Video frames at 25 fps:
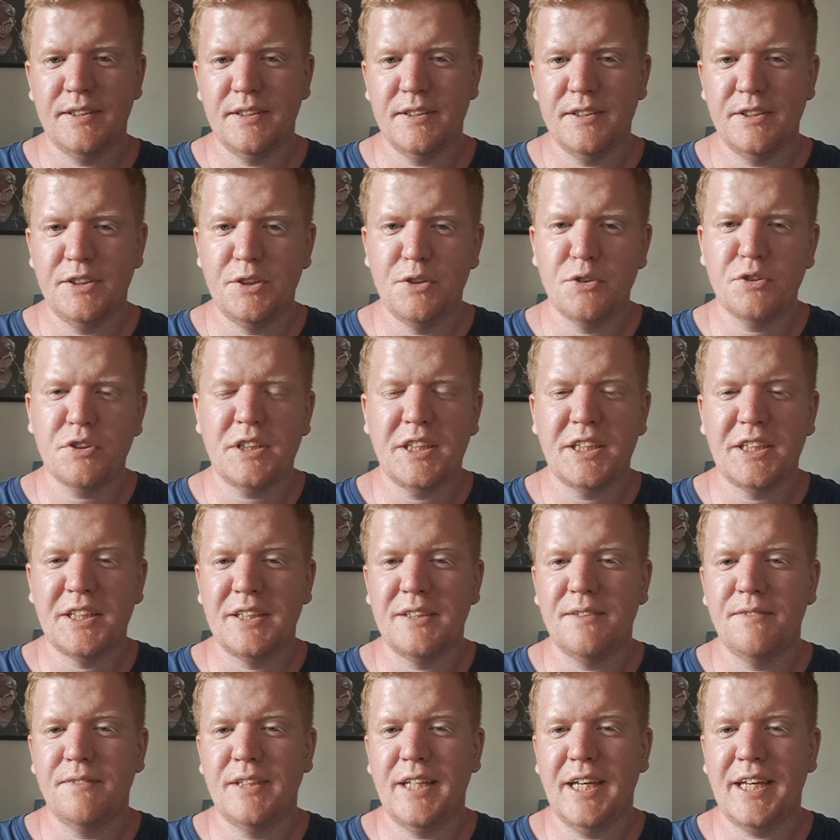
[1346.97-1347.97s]
usually
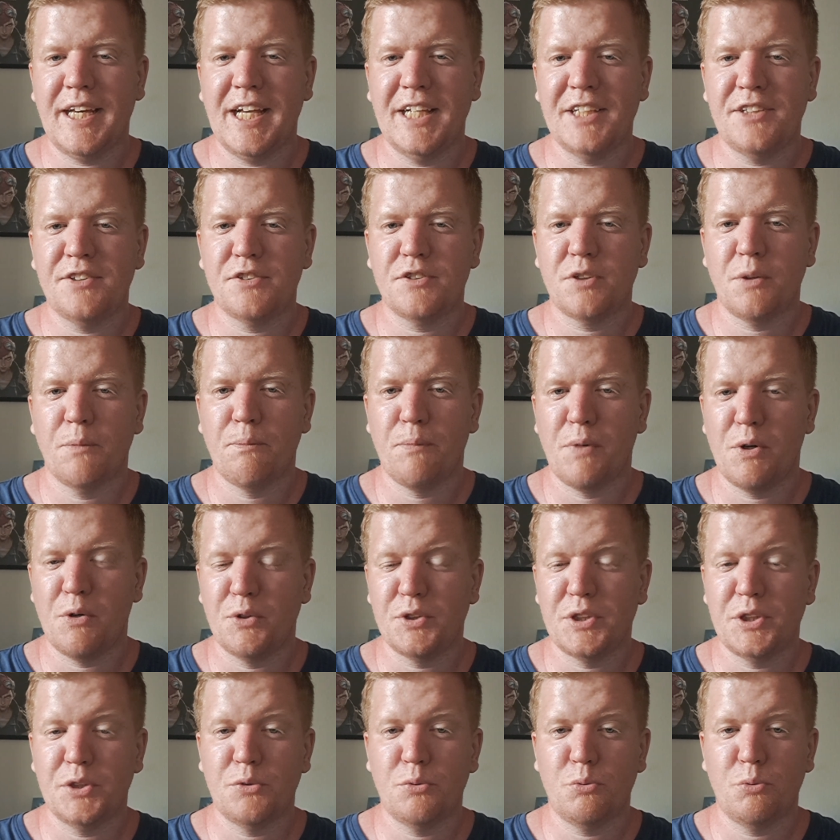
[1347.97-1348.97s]
they get some
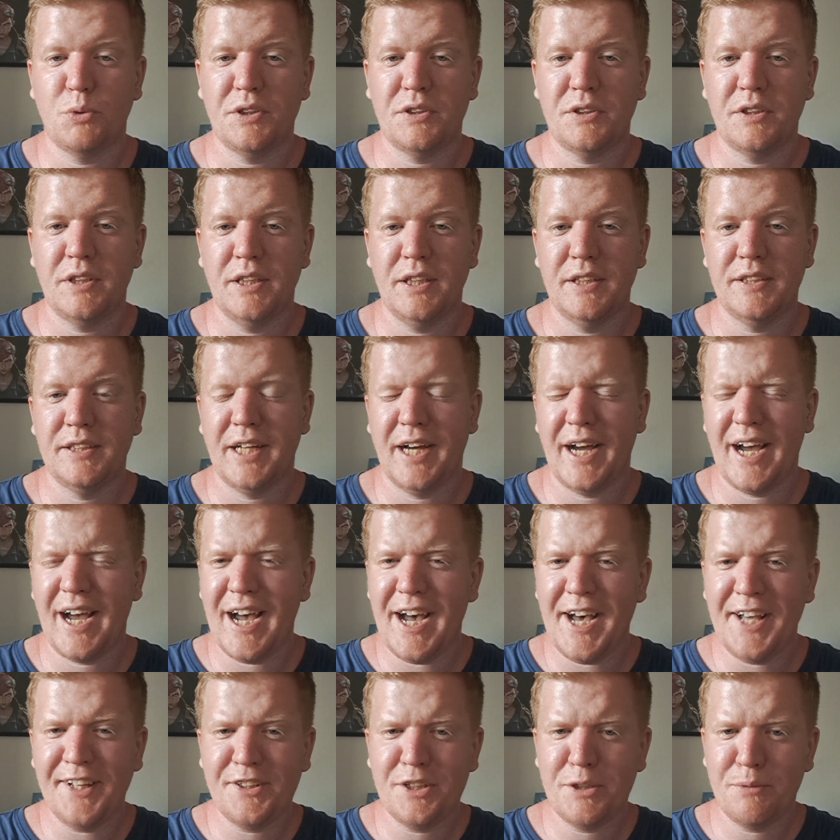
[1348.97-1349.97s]
bonuses with the
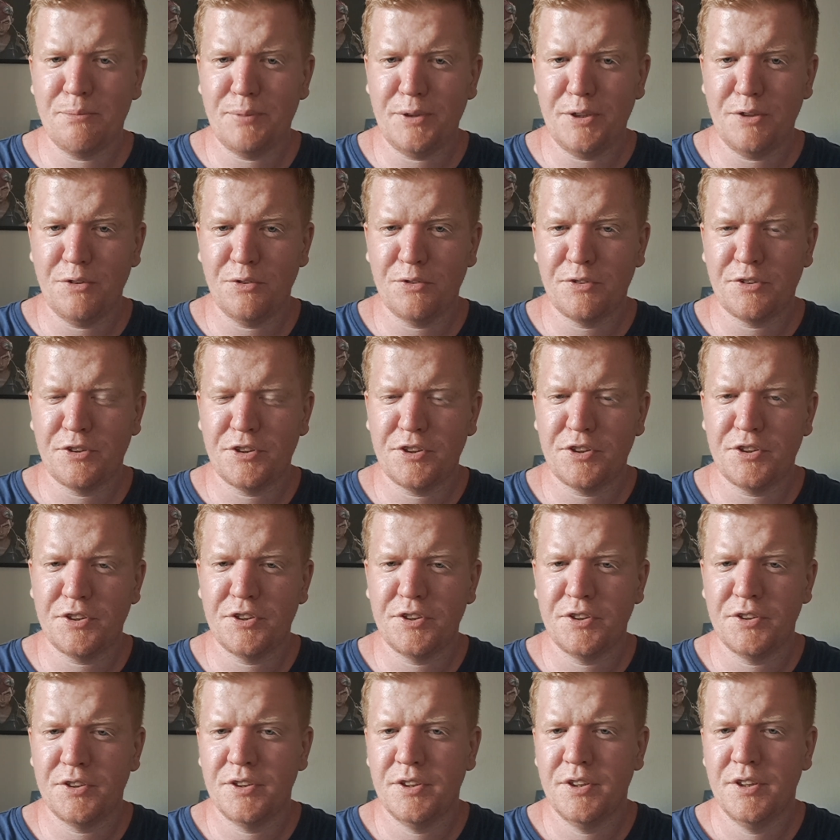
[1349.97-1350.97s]

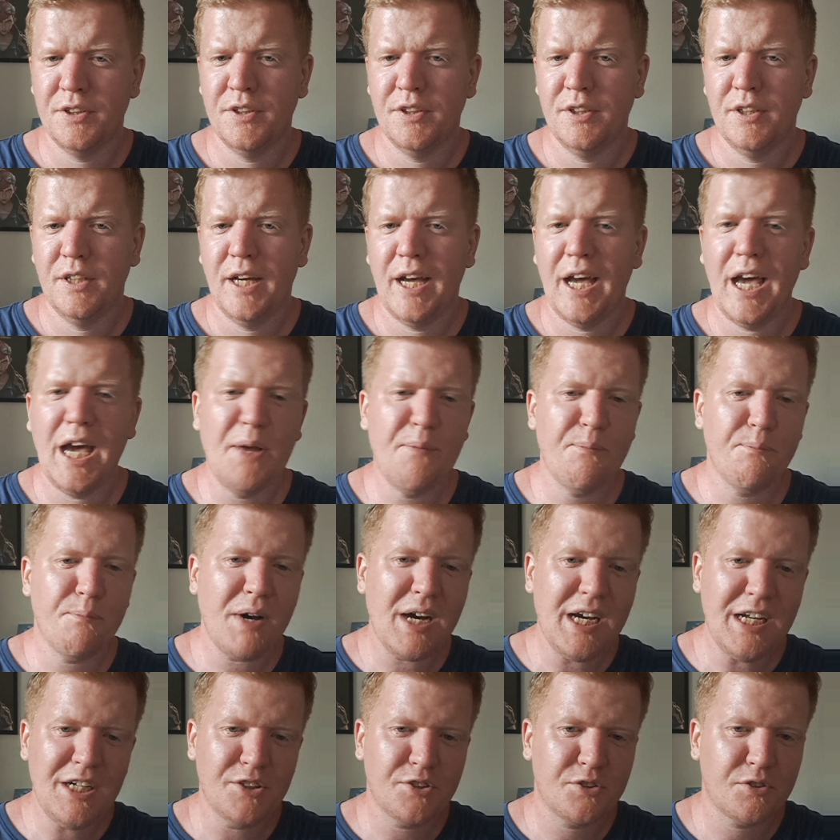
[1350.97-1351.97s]
attributes and
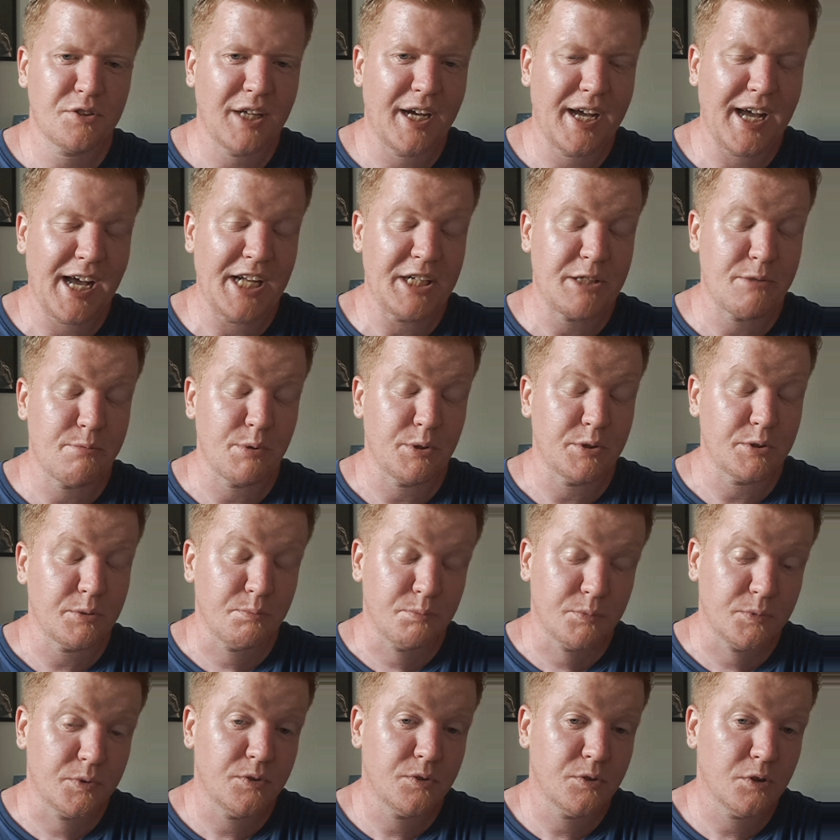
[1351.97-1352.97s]
minus to the attributes
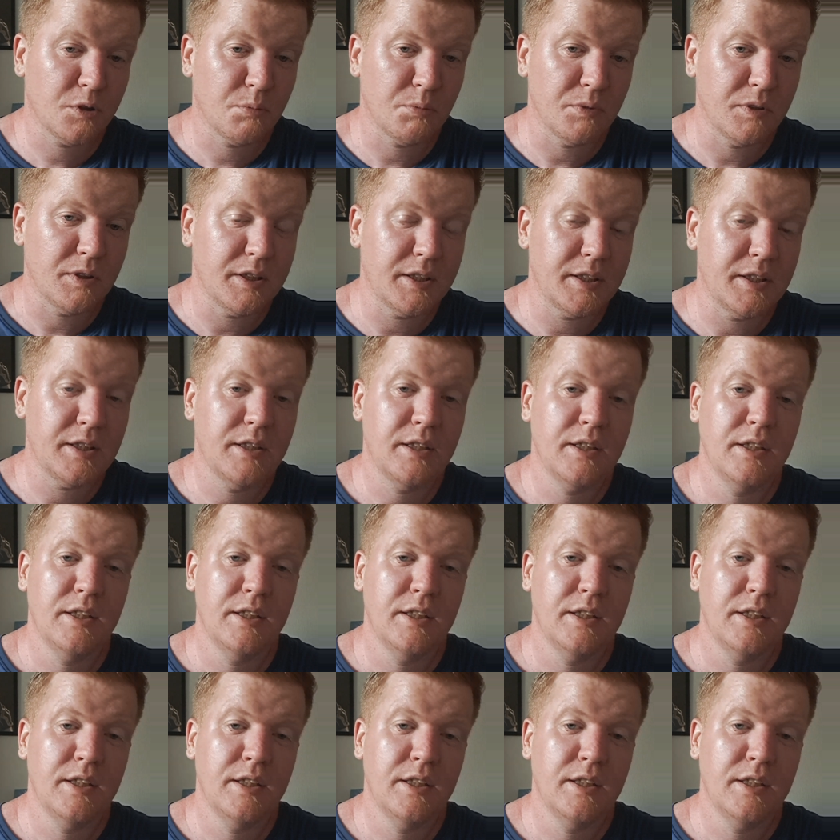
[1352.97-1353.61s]
normally.